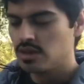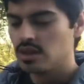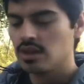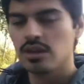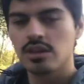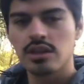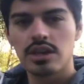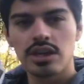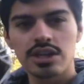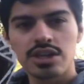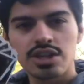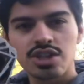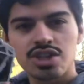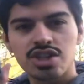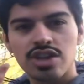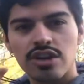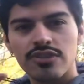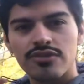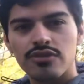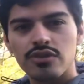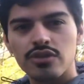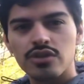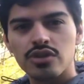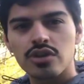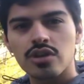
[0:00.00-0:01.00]
Let us
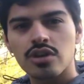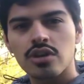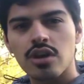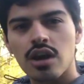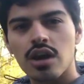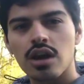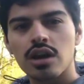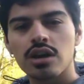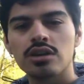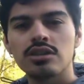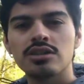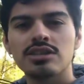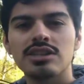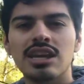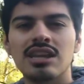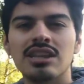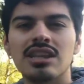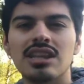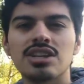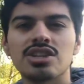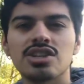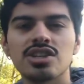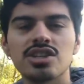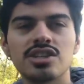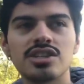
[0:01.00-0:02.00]
shuffle your cards and
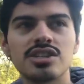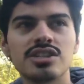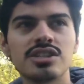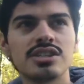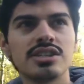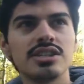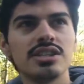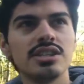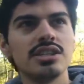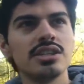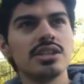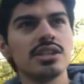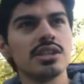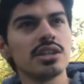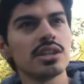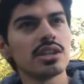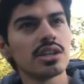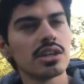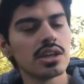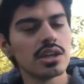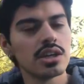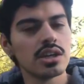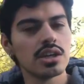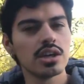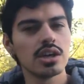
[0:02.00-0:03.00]
let's just see
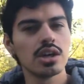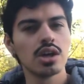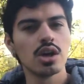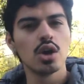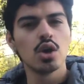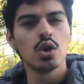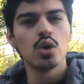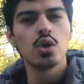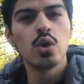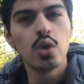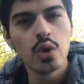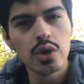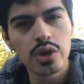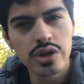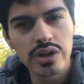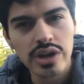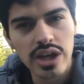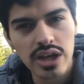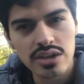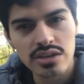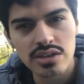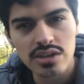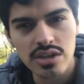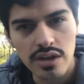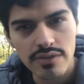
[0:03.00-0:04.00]
who your
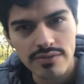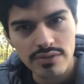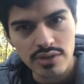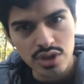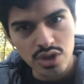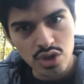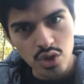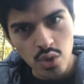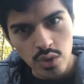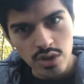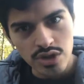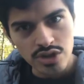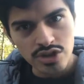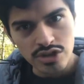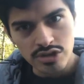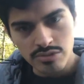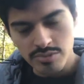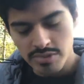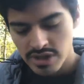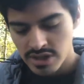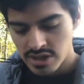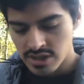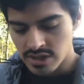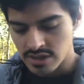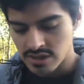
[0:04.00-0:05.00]
next lover is going to
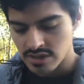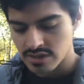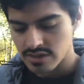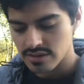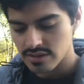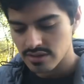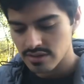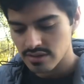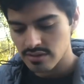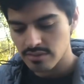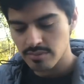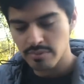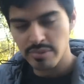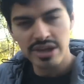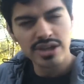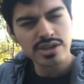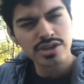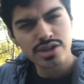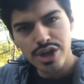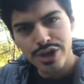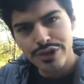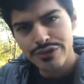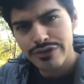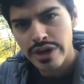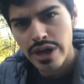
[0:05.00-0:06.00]
be based
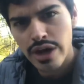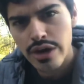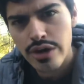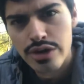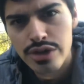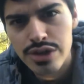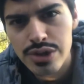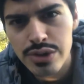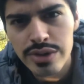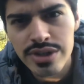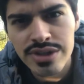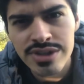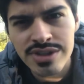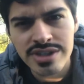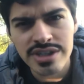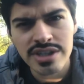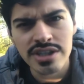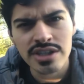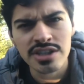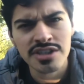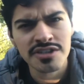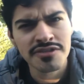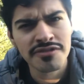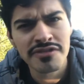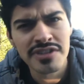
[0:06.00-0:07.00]
off
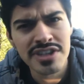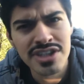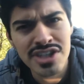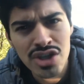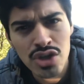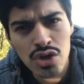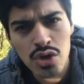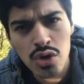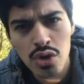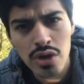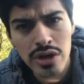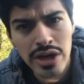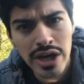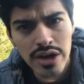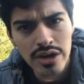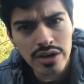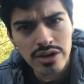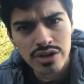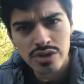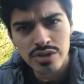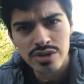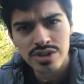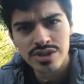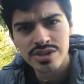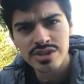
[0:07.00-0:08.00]
characteristics, physical
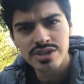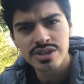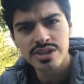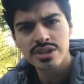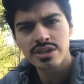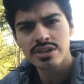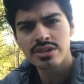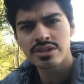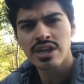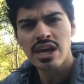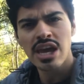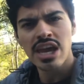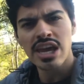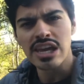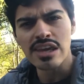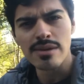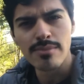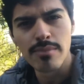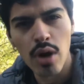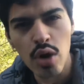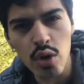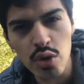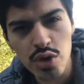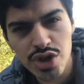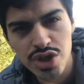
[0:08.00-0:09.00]
characteristics,
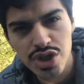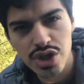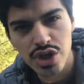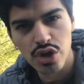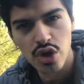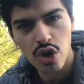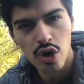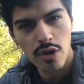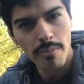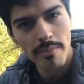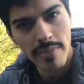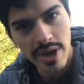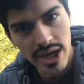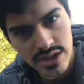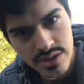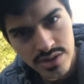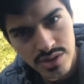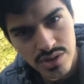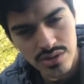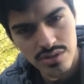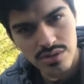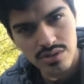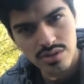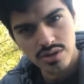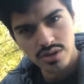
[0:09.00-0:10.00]
emotional,
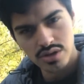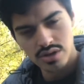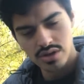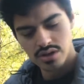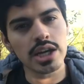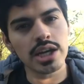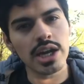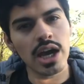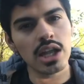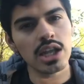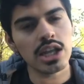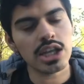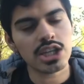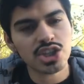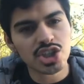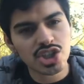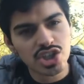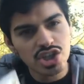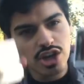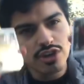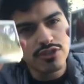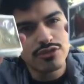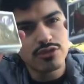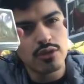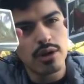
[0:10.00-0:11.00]
mental. Now let's
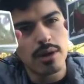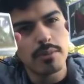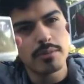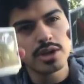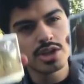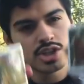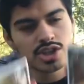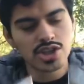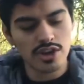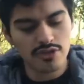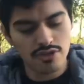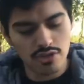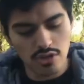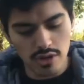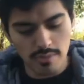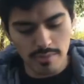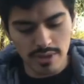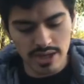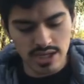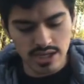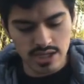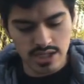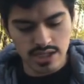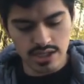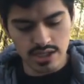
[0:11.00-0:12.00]
shuffle. I'm gonna shuffle on my
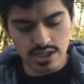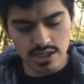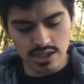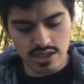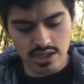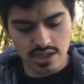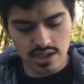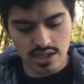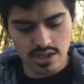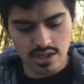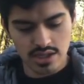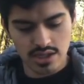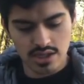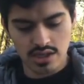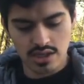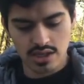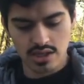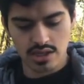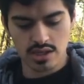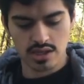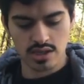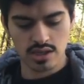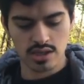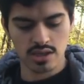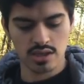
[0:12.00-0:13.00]
knee.
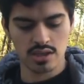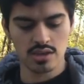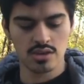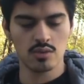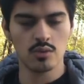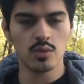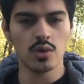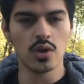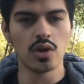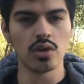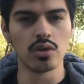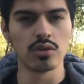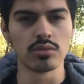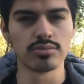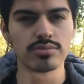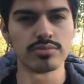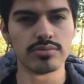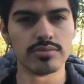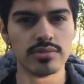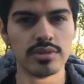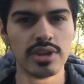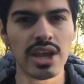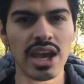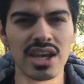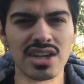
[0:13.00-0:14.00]
Well,
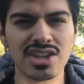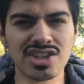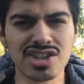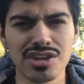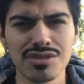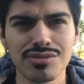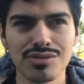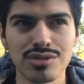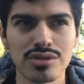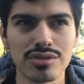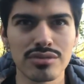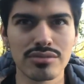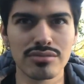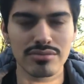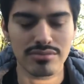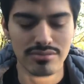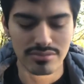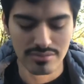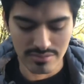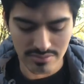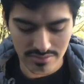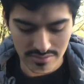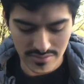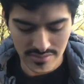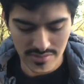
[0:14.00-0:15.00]
yeah, shuffle.
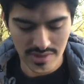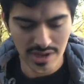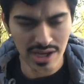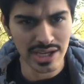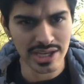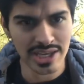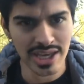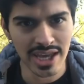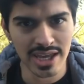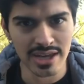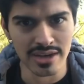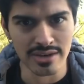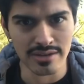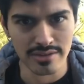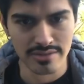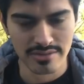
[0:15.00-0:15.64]
Again.